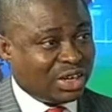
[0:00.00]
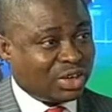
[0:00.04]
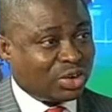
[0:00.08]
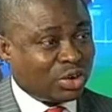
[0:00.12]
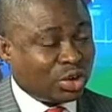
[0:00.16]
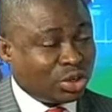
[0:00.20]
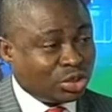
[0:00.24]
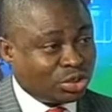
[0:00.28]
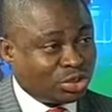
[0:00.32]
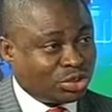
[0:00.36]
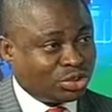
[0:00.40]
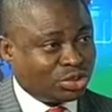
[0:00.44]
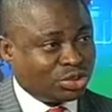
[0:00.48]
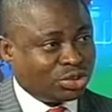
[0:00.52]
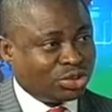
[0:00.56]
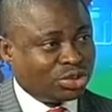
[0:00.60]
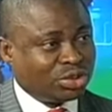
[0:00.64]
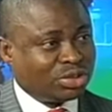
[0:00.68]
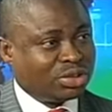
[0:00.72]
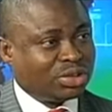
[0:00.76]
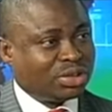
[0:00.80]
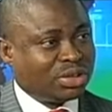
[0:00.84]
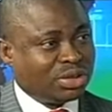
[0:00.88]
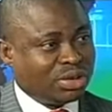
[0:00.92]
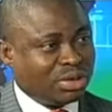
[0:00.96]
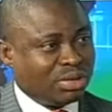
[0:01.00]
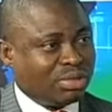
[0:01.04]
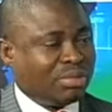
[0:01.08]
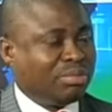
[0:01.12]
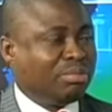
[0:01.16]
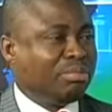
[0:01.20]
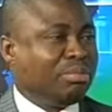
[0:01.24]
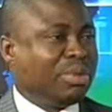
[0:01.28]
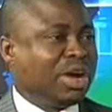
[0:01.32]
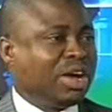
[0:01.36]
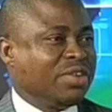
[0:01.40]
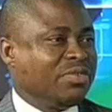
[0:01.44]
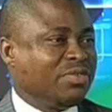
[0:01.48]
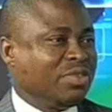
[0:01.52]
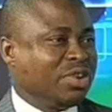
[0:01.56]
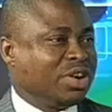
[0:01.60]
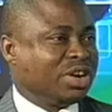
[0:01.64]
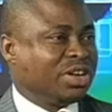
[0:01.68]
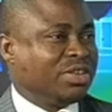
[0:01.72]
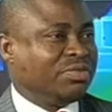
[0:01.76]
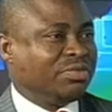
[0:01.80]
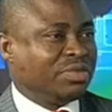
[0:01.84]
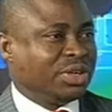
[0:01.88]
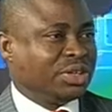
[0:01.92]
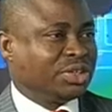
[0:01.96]
controlled by
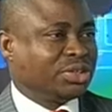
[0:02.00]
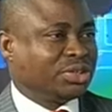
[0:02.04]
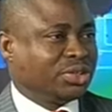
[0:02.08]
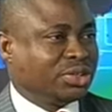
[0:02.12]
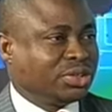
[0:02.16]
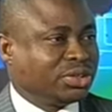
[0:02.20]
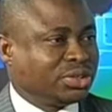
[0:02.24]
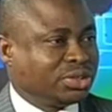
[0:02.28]
foreign investors.